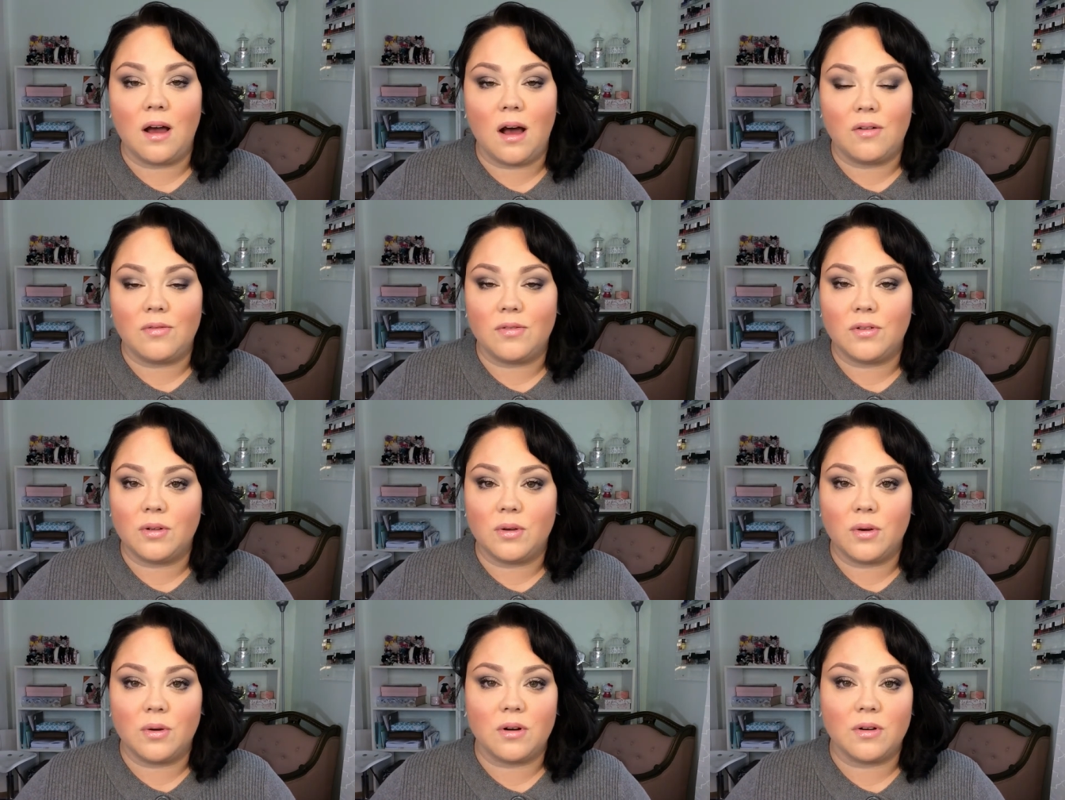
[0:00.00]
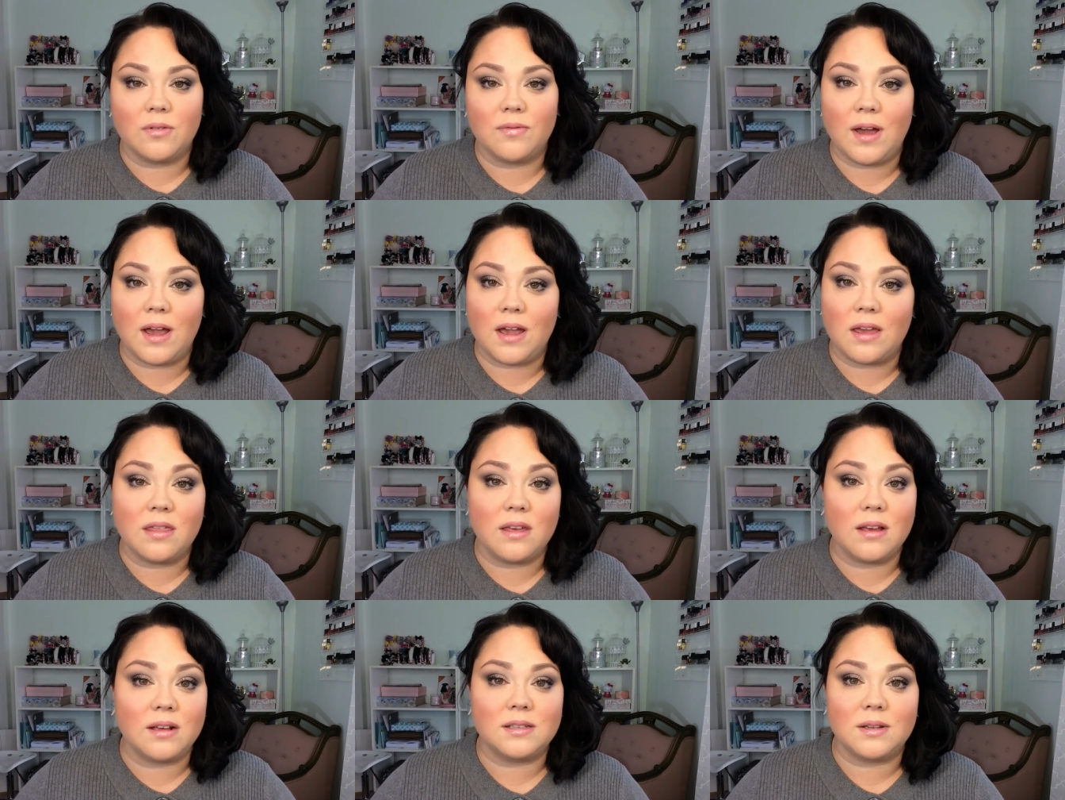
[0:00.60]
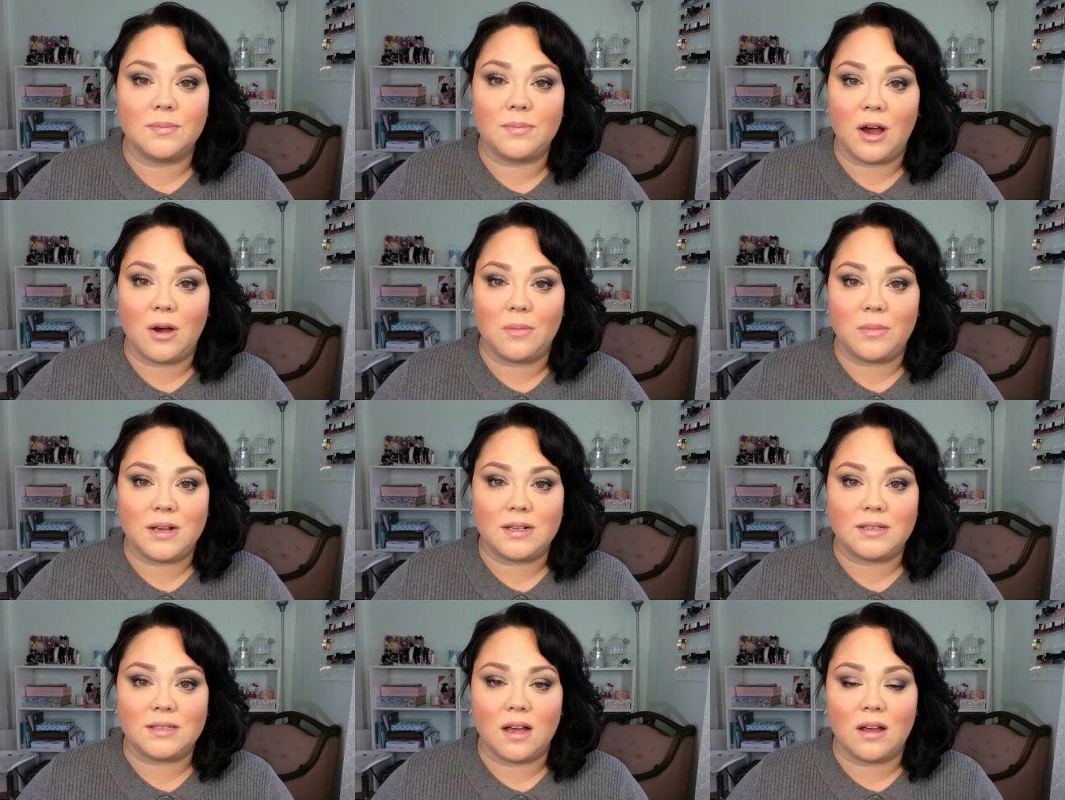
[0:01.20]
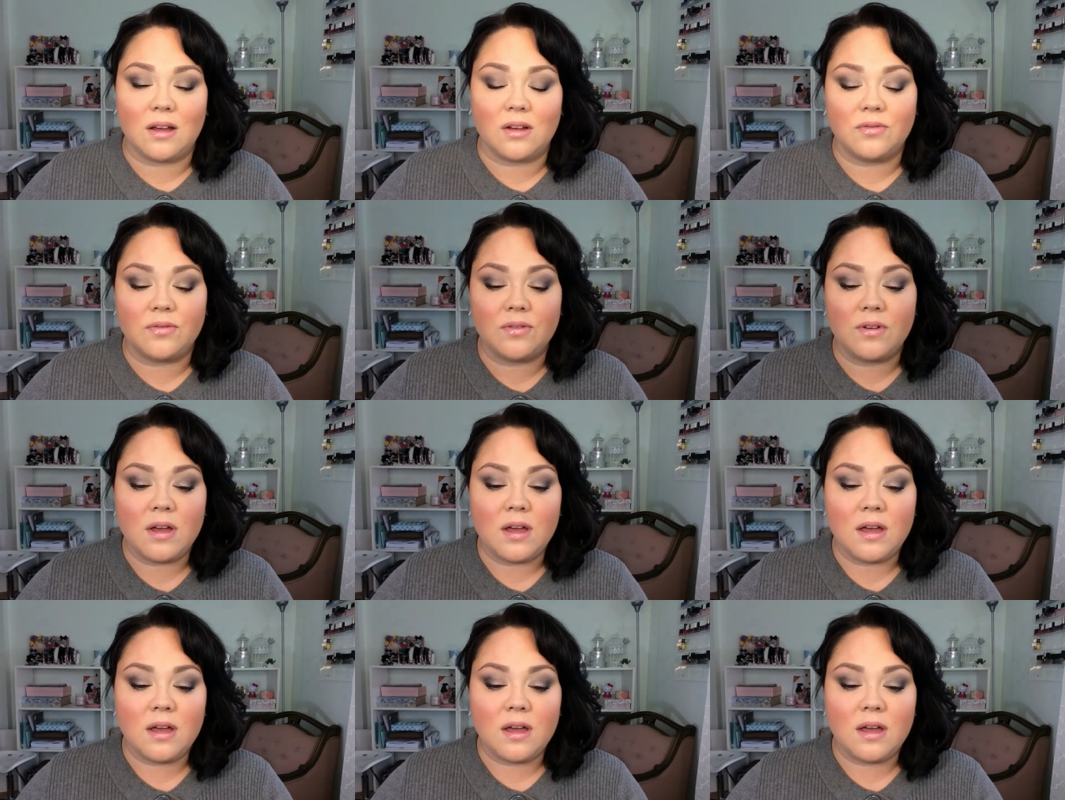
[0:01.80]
awful, horrifying things about myself.